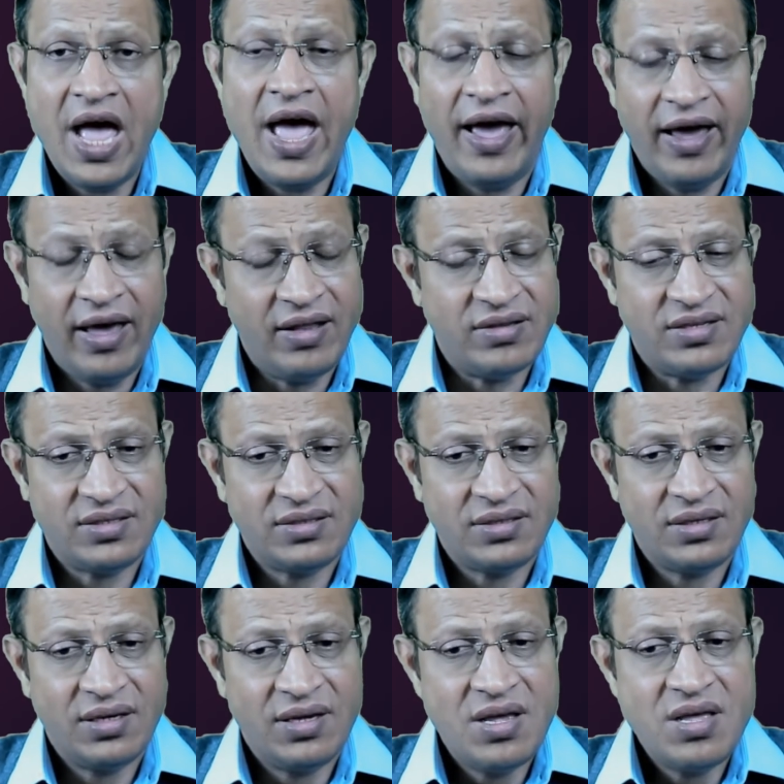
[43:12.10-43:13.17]
Hence,
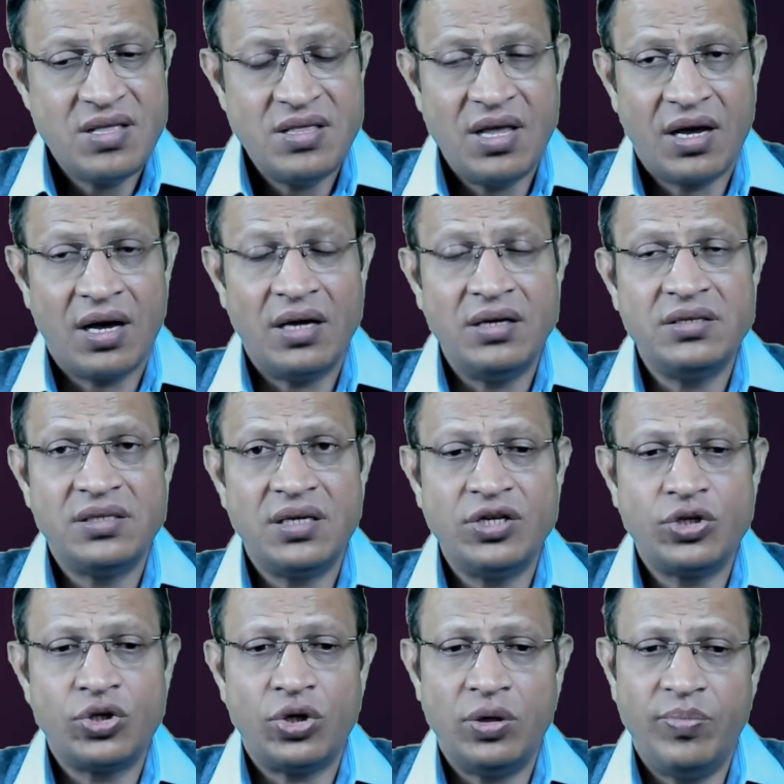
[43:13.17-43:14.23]
the consent
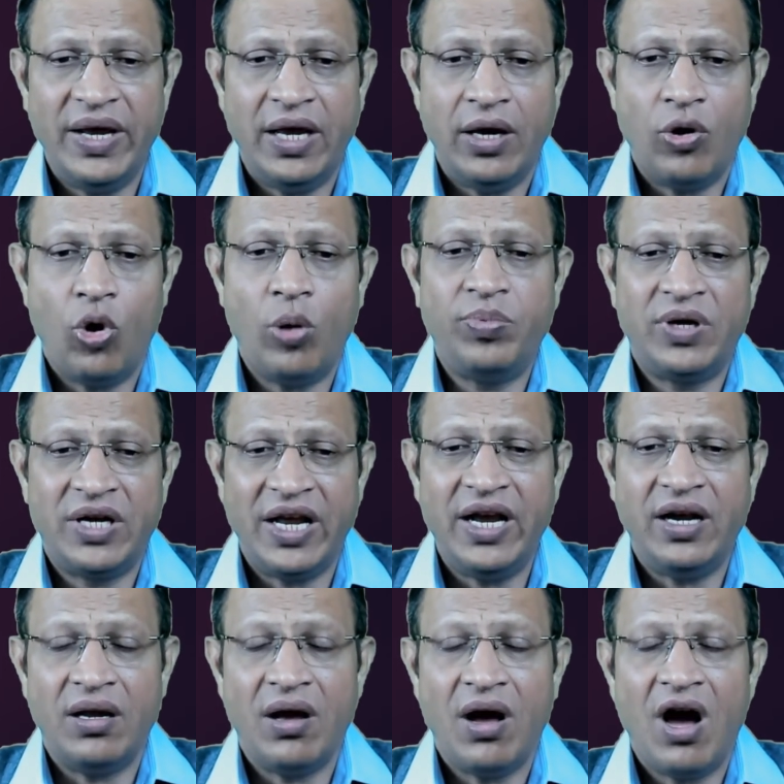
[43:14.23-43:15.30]
should be
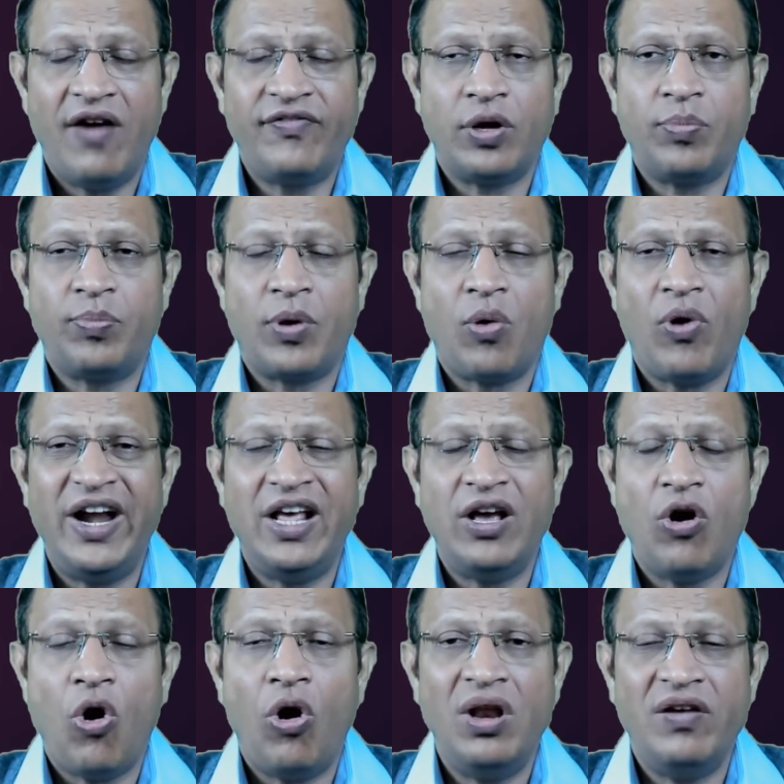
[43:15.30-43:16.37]
obtained after providing
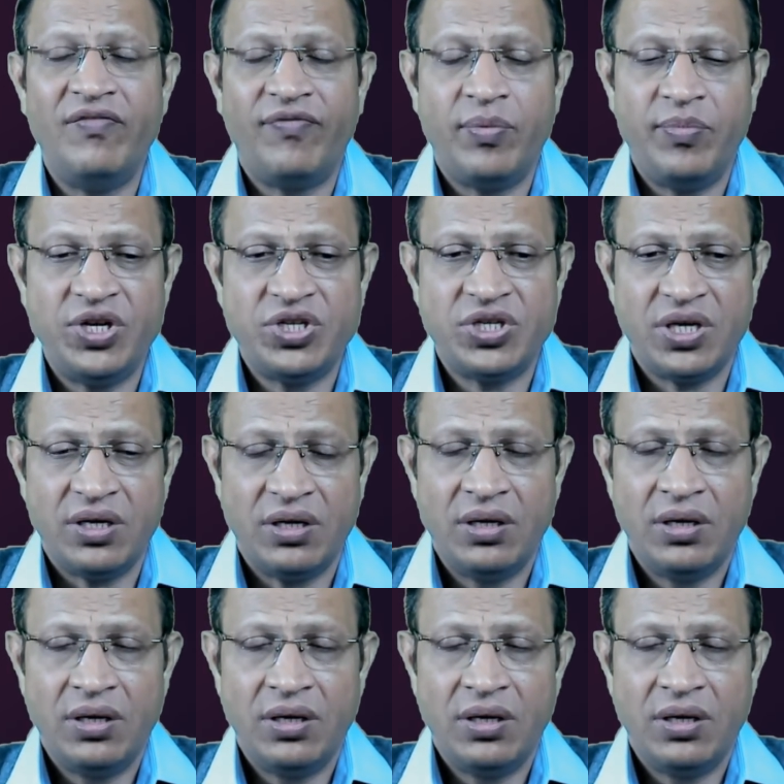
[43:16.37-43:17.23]
all information